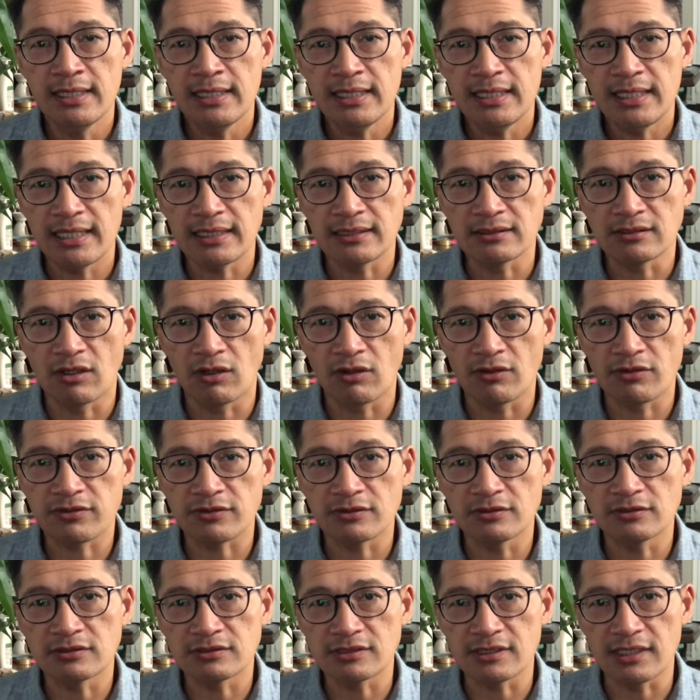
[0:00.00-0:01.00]
and go
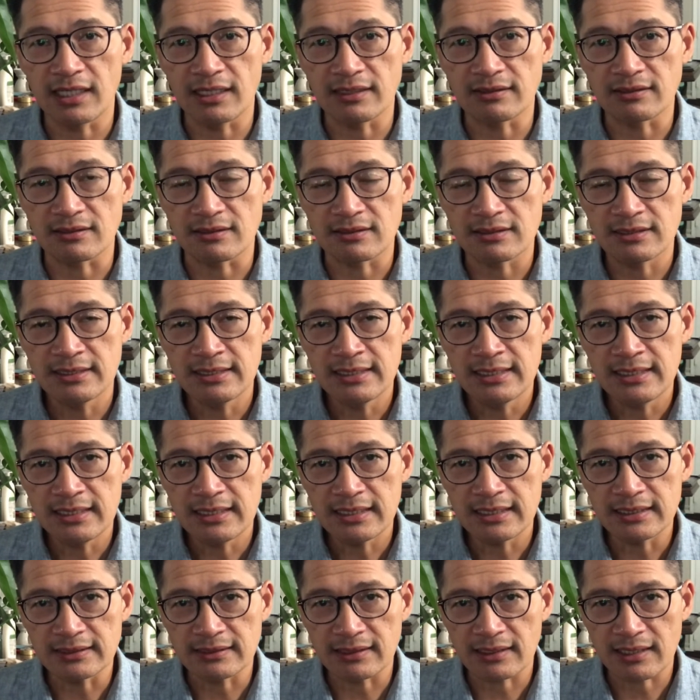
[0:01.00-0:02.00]
through together
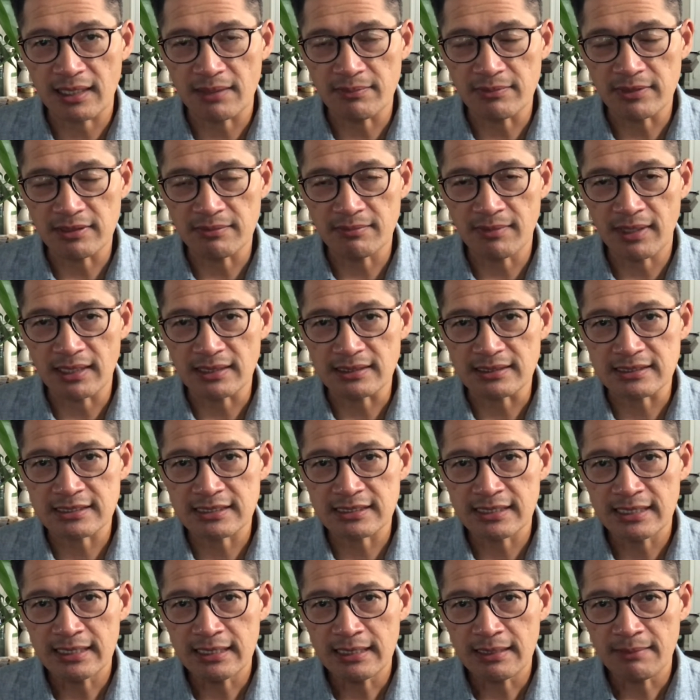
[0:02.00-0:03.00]
in the coming months.
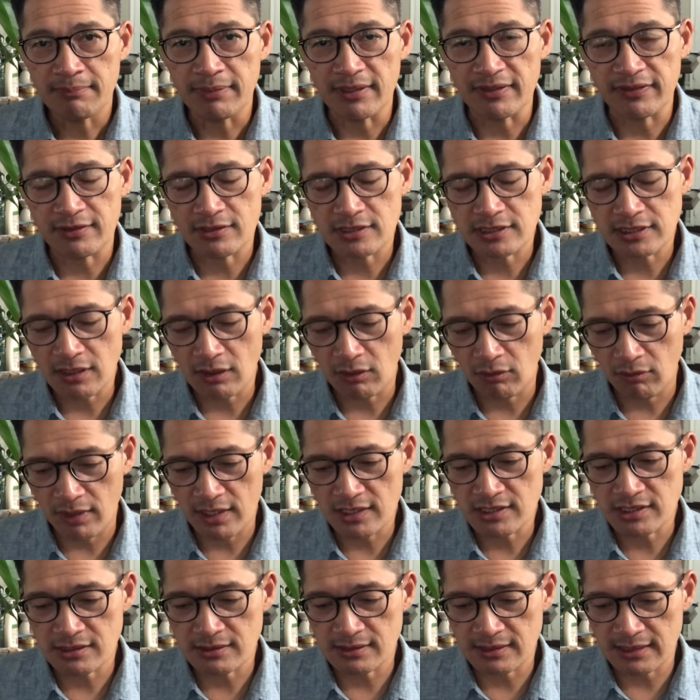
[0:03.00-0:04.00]
But there's a
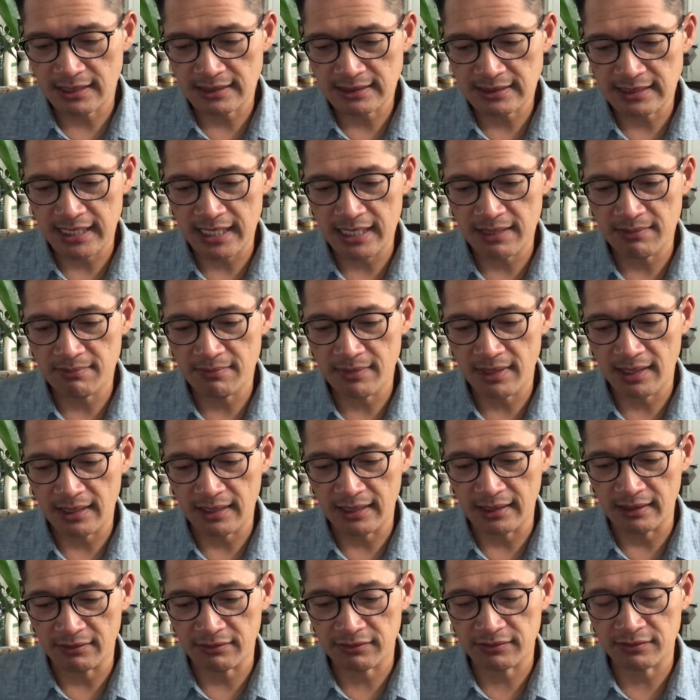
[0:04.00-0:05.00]
question that came
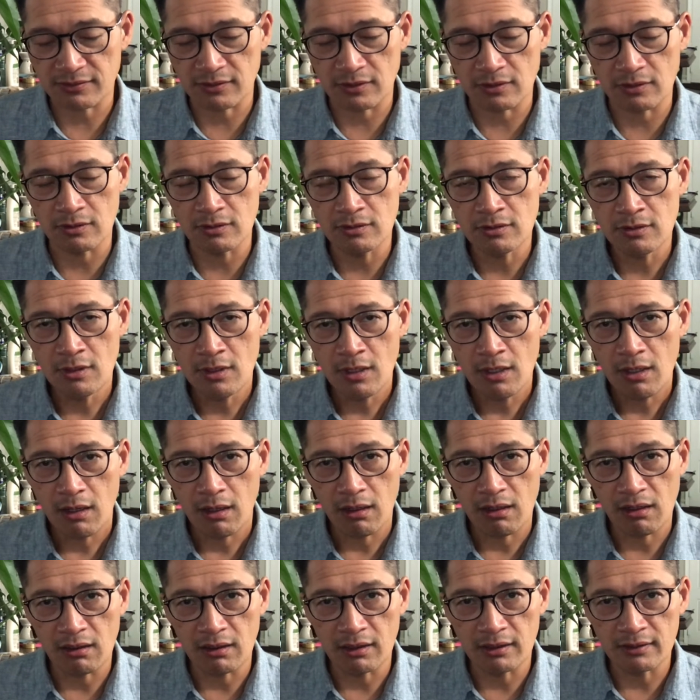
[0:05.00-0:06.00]
through
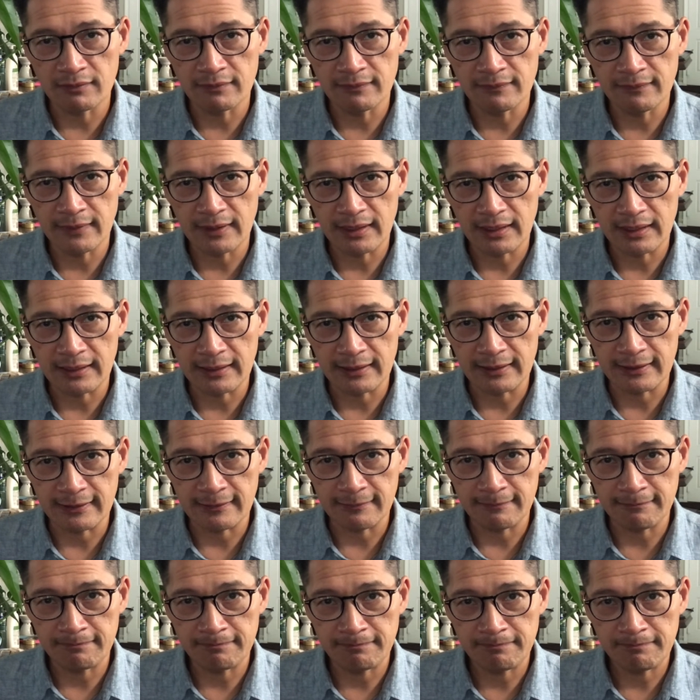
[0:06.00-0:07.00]
on
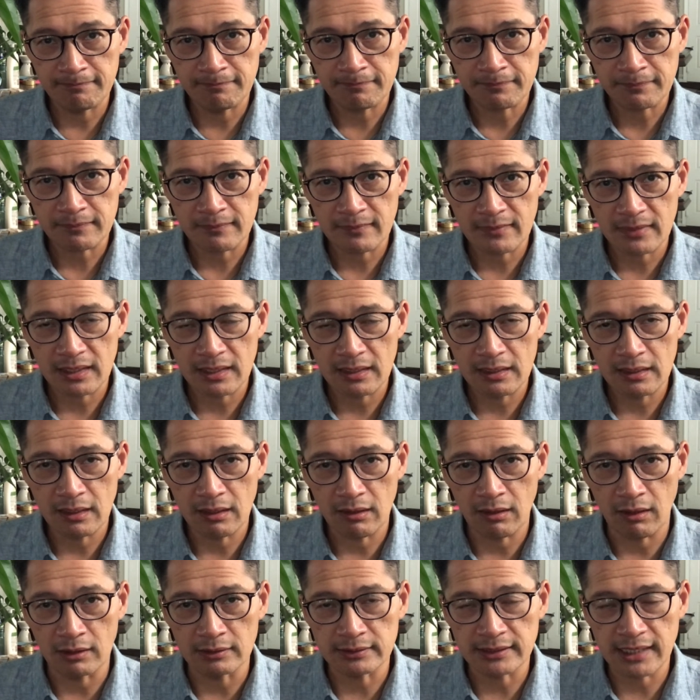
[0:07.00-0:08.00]

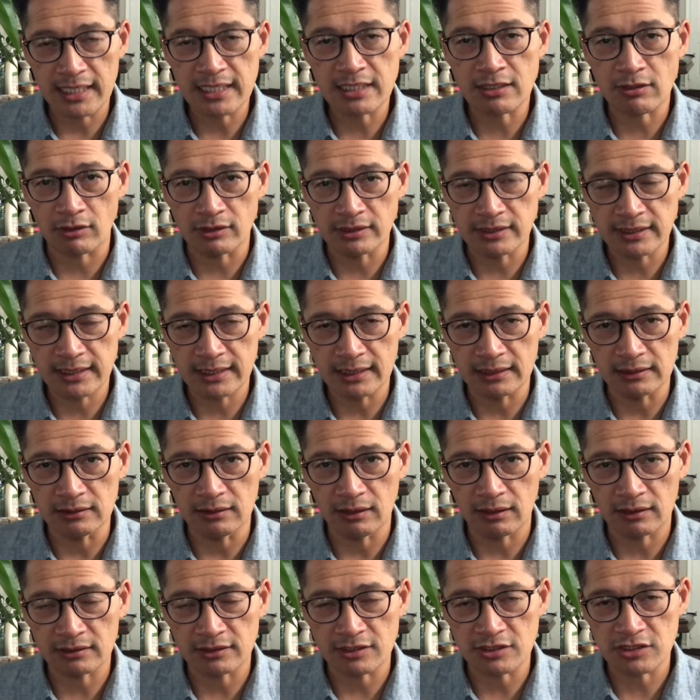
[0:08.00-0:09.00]
Acorn Hill
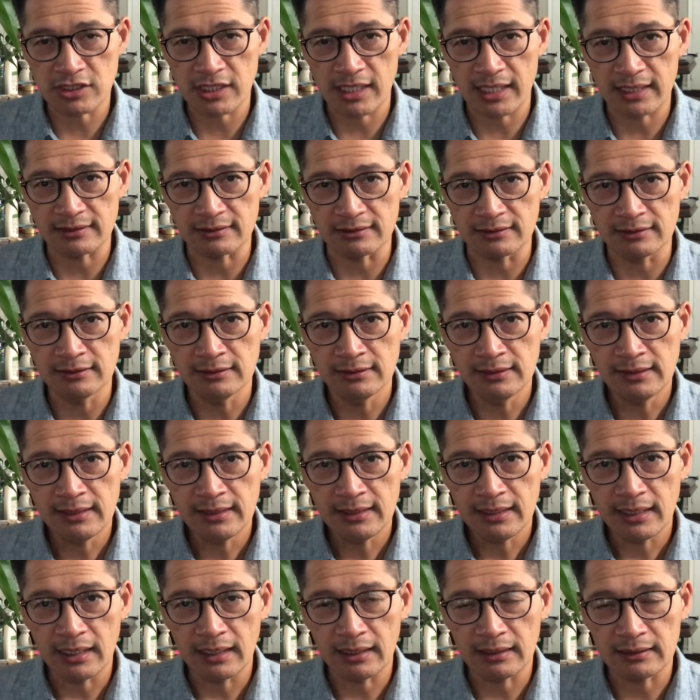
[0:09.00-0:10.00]
on the channel,
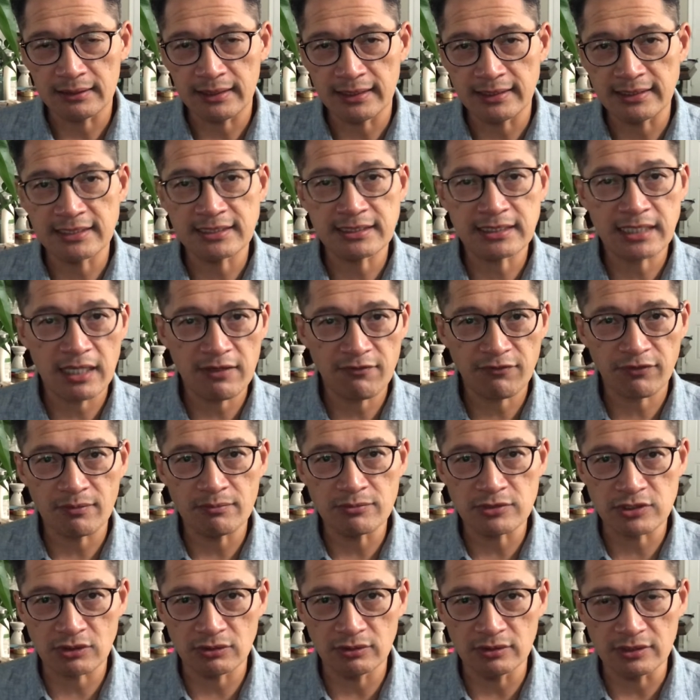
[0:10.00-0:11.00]
and it came from
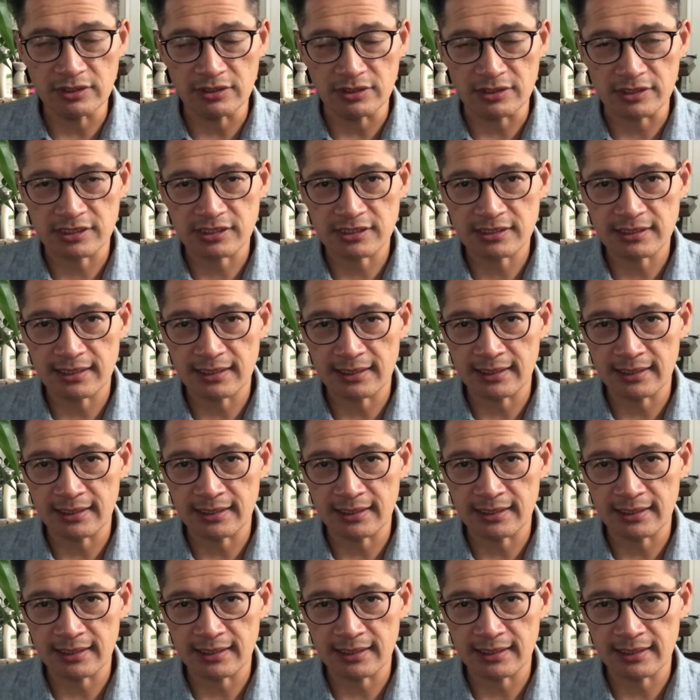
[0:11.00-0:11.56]
Julius.